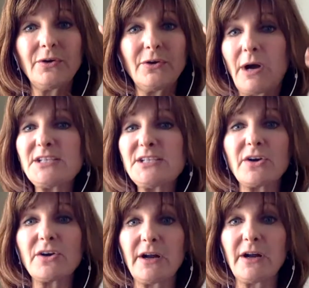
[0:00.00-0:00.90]
I
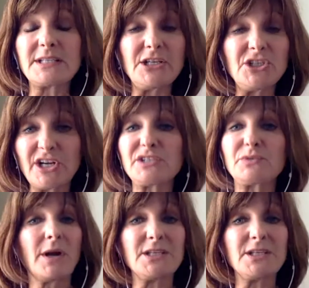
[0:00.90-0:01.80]
started out as I just
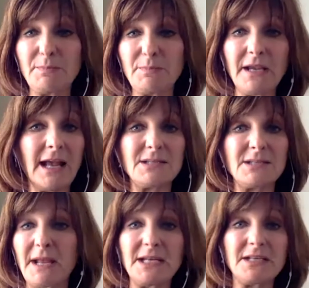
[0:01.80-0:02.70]
want to speak as
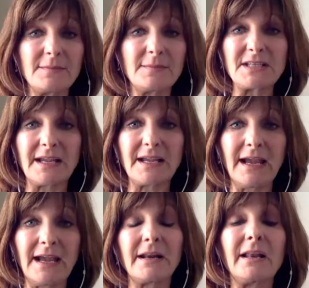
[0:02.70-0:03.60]
many times as I
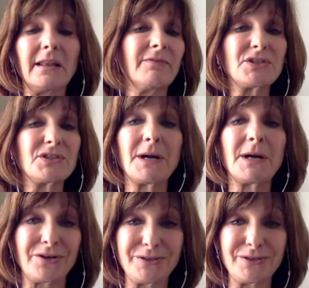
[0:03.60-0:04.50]
can, and I love it so
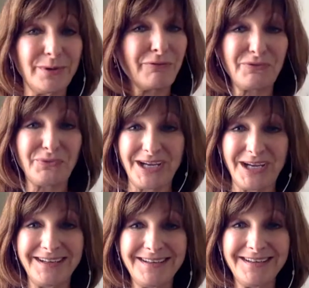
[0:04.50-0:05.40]
much I'll do it for
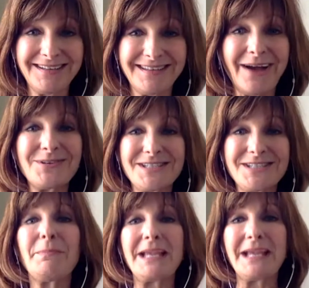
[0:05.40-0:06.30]
free. That was
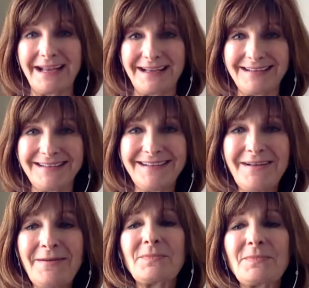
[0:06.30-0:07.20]
the beginning.
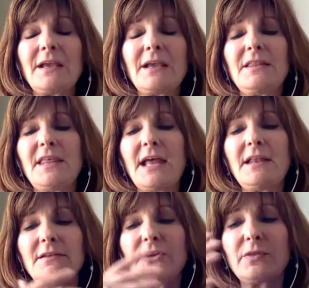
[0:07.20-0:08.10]

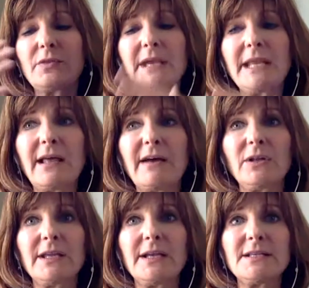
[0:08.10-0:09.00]
Then the
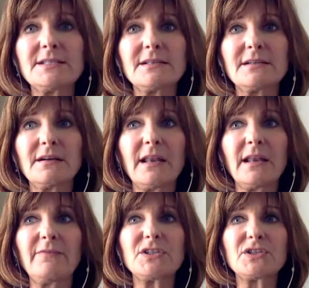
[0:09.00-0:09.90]
mid-level is I
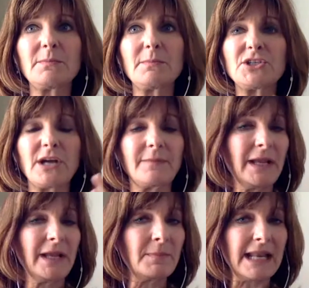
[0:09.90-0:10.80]
love it so much
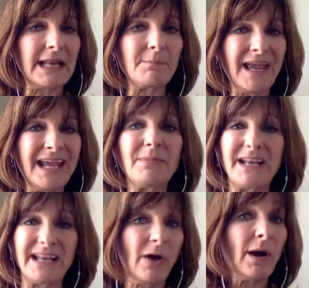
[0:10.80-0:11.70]
I'm getting paid,
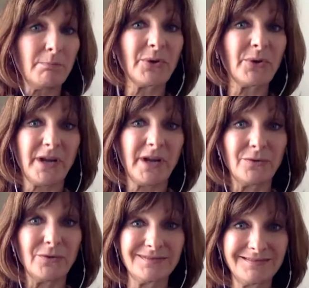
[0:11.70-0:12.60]
but now I'm burned out.